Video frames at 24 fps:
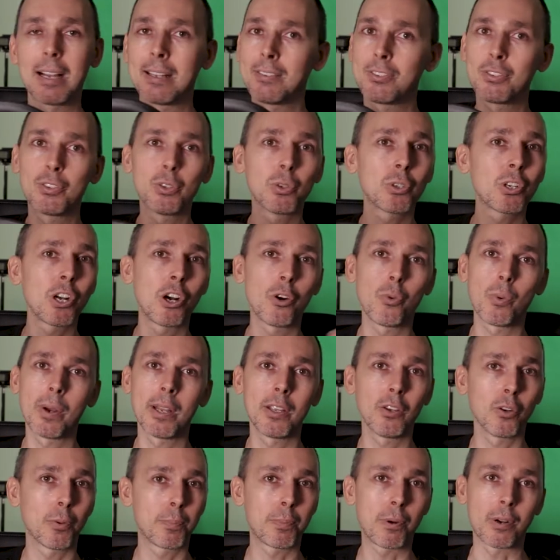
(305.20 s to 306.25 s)
I still can't wear
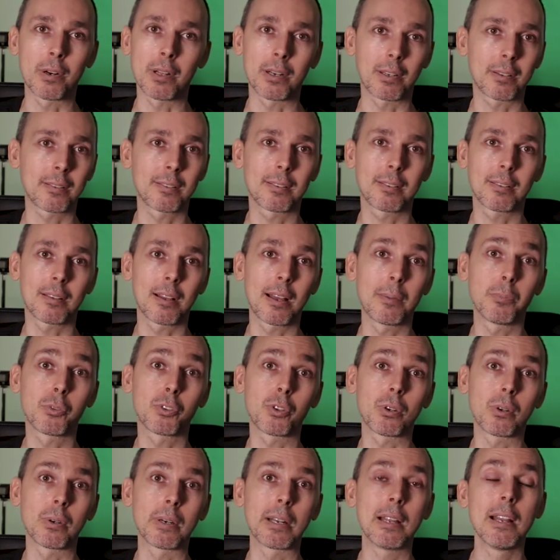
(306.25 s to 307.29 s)
your products, I'm
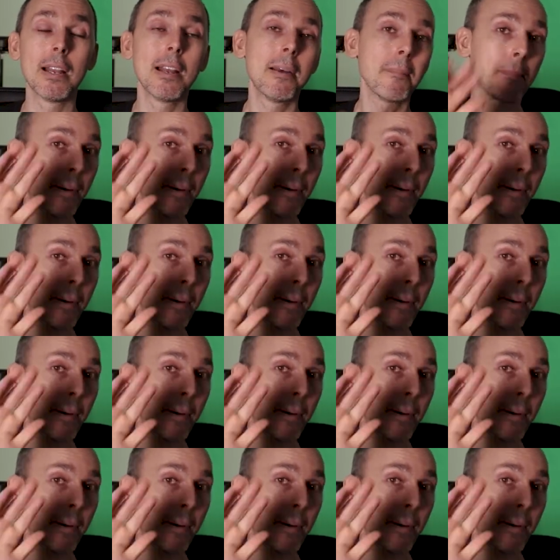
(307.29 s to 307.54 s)
sorry.